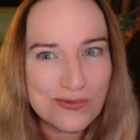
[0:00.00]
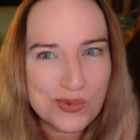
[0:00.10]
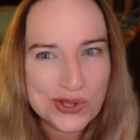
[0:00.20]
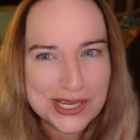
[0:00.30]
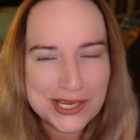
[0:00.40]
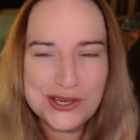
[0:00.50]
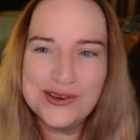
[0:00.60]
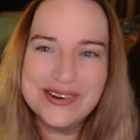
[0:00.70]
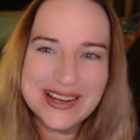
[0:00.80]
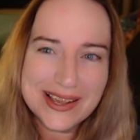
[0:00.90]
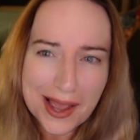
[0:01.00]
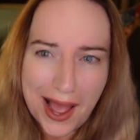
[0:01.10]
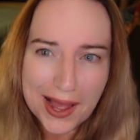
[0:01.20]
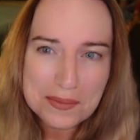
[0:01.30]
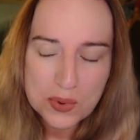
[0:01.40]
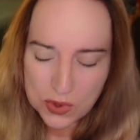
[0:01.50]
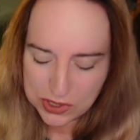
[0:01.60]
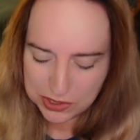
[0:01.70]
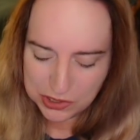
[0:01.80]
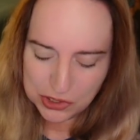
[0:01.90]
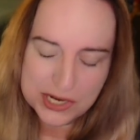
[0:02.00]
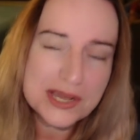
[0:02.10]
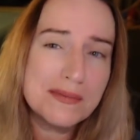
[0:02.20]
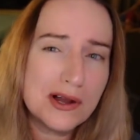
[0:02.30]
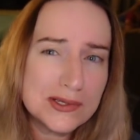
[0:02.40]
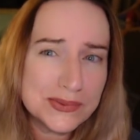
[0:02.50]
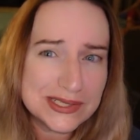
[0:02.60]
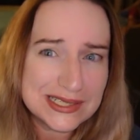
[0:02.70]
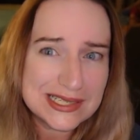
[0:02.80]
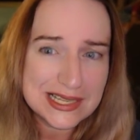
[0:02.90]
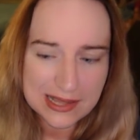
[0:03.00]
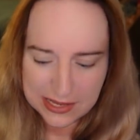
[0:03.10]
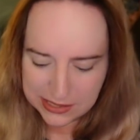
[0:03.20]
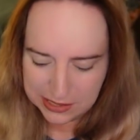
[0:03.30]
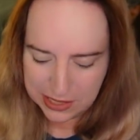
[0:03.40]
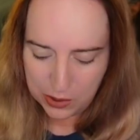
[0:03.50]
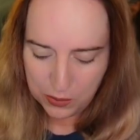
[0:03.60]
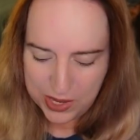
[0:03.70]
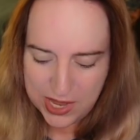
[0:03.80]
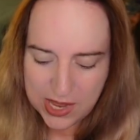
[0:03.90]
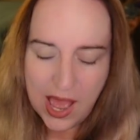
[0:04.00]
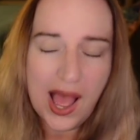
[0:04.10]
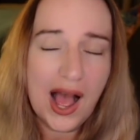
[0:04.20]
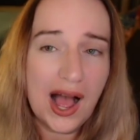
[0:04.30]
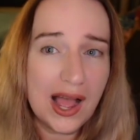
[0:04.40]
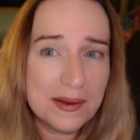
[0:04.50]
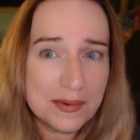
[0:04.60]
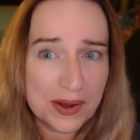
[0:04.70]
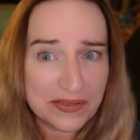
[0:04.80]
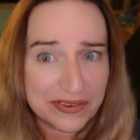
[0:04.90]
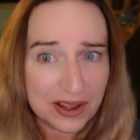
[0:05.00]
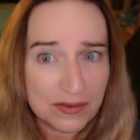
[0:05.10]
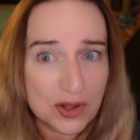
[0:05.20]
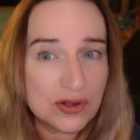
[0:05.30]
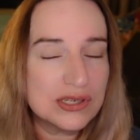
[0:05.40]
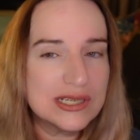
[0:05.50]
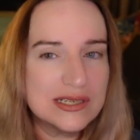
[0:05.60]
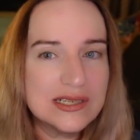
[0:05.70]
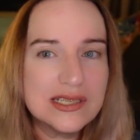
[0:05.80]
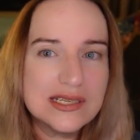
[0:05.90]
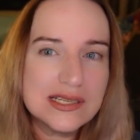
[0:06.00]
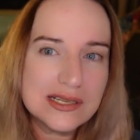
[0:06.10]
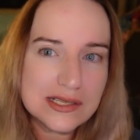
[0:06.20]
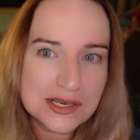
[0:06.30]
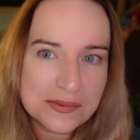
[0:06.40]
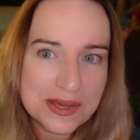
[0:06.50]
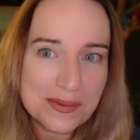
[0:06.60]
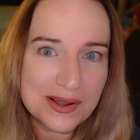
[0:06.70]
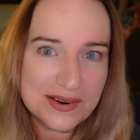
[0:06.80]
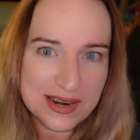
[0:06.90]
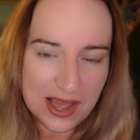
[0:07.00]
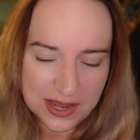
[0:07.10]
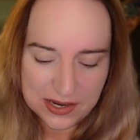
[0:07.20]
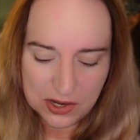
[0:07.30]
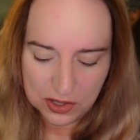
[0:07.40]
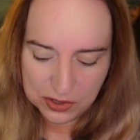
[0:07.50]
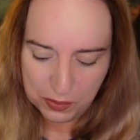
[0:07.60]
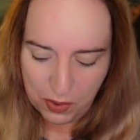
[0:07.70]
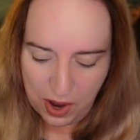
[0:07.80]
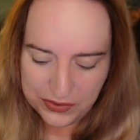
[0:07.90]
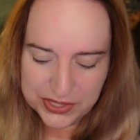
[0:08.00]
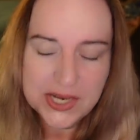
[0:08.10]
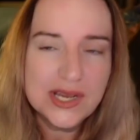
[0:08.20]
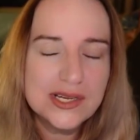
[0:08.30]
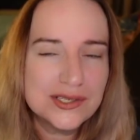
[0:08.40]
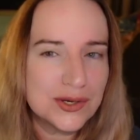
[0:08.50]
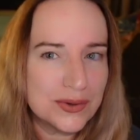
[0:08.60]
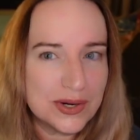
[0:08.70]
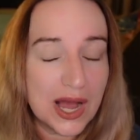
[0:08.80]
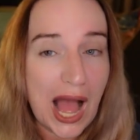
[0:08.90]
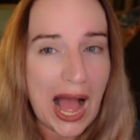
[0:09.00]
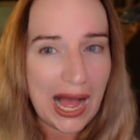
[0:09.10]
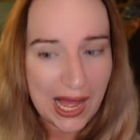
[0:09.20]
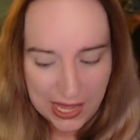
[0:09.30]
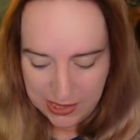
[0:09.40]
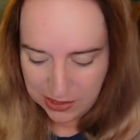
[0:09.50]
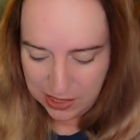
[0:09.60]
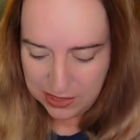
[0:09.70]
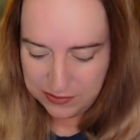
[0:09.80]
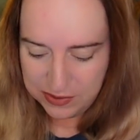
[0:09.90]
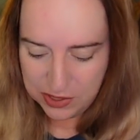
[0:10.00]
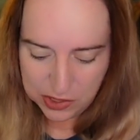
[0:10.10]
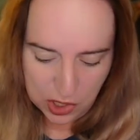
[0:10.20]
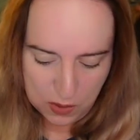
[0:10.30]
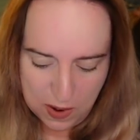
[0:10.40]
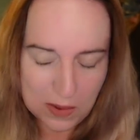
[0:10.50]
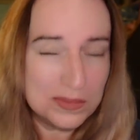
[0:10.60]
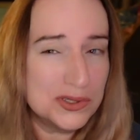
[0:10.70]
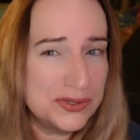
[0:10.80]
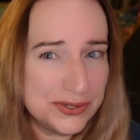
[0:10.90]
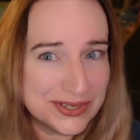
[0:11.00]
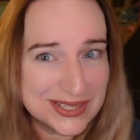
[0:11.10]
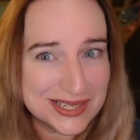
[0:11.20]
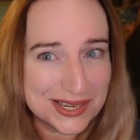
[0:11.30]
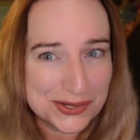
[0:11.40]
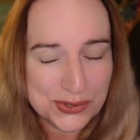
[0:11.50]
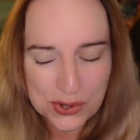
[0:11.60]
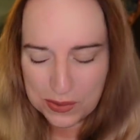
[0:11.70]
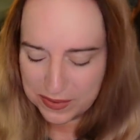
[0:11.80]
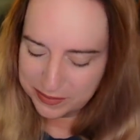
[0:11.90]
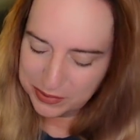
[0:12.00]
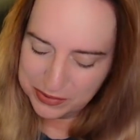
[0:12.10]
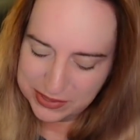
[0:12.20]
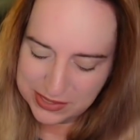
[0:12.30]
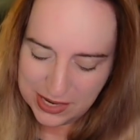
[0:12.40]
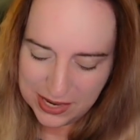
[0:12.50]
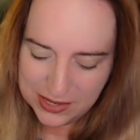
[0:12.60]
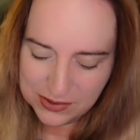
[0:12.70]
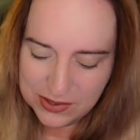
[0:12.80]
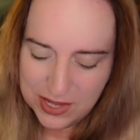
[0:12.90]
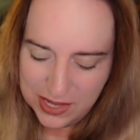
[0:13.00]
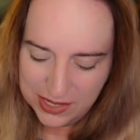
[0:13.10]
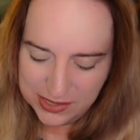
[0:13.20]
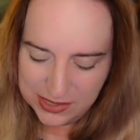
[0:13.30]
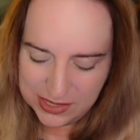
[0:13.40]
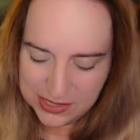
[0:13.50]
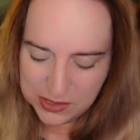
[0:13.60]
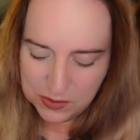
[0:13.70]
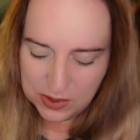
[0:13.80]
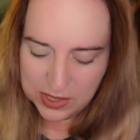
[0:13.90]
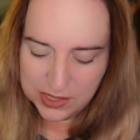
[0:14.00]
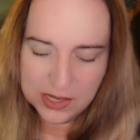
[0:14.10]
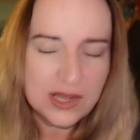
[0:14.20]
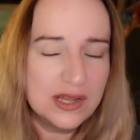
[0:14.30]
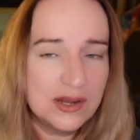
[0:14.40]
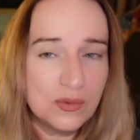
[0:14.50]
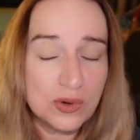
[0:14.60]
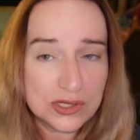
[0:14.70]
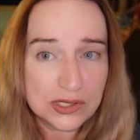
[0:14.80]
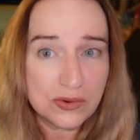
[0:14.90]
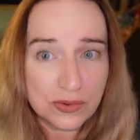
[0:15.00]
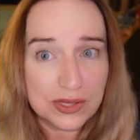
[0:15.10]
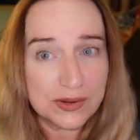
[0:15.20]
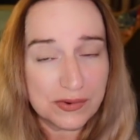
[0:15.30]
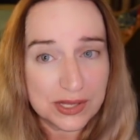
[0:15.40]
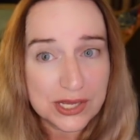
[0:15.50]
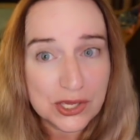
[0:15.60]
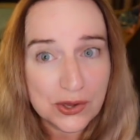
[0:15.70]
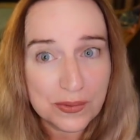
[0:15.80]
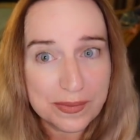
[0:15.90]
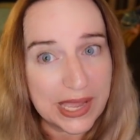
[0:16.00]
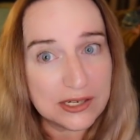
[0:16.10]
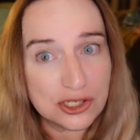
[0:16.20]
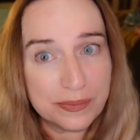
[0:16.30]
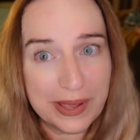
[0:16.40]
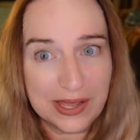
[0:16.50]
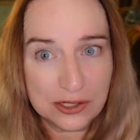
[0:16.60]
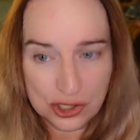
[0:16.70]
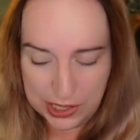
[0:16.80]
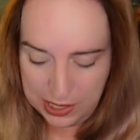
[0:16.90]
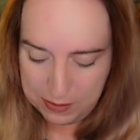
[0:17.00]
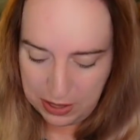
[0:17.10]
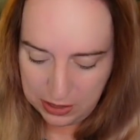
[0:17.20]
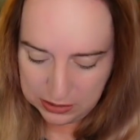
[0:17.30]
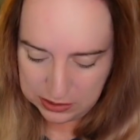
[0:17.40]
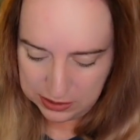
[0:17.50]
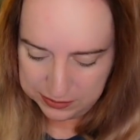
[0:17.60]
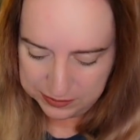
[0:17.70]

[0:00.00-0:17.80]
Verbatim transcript: really cute cat porcelain trinket box was listed less than a week. I'm about five dollars into this. It's going to be about a nine dollar profit. So I love cobalt blue. You can see I use cobalt blue in the title. This one was a really, really cute made Japan trinket box.